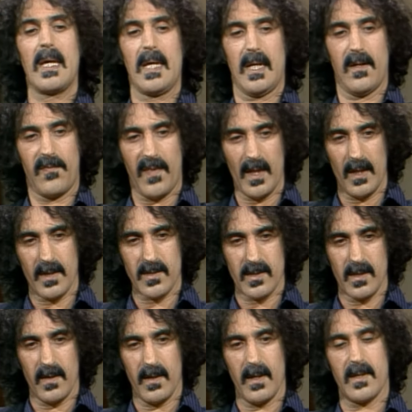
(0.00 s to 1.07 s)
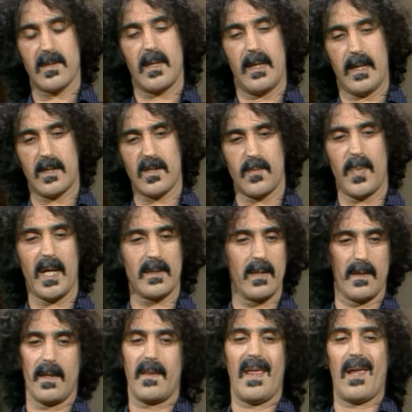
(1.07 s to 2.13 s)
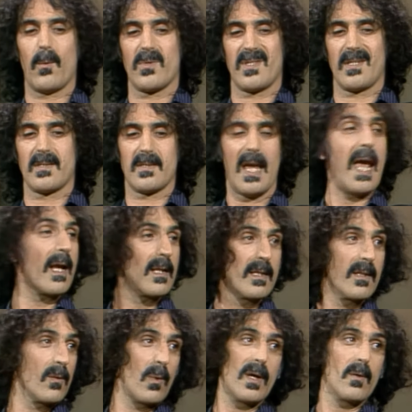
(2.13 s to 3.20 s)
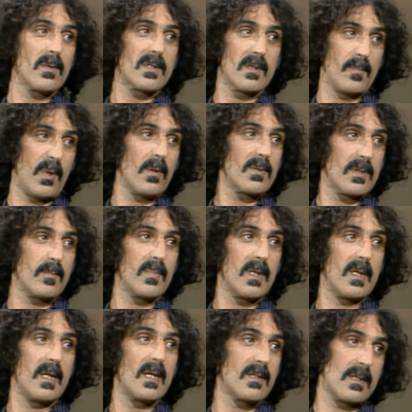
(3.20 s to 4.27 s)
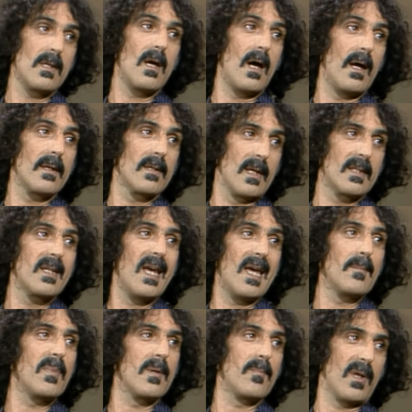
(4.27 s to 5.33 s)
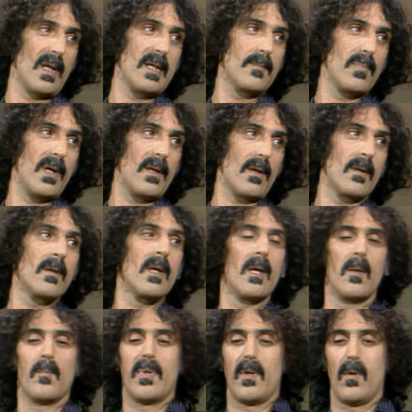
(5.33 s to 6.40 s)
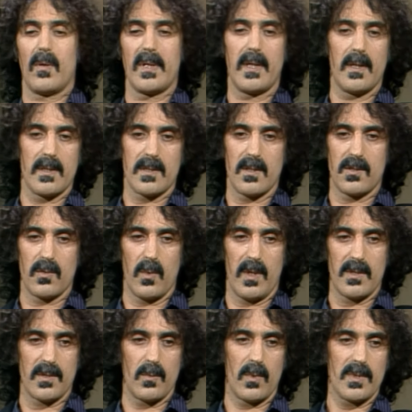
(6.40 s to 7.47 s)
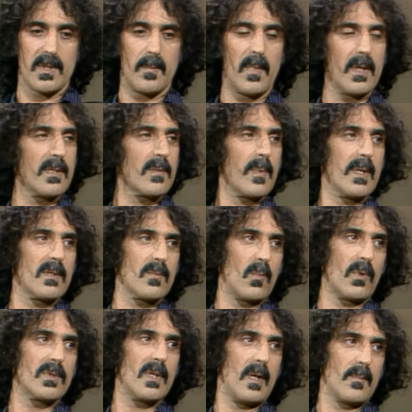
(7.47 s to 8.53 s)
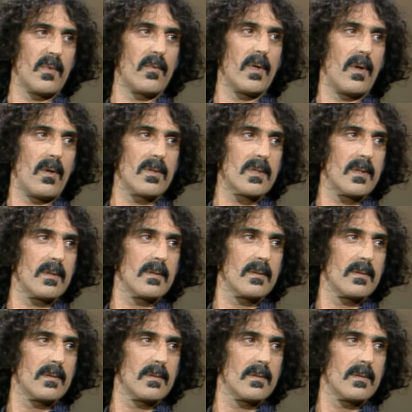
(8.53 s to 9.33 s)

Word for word: if they listened to this and expected that that was exactly the way it was supposed to be, it's not. It can be played better, but only in a situation where somebody spends more time to rehearse it.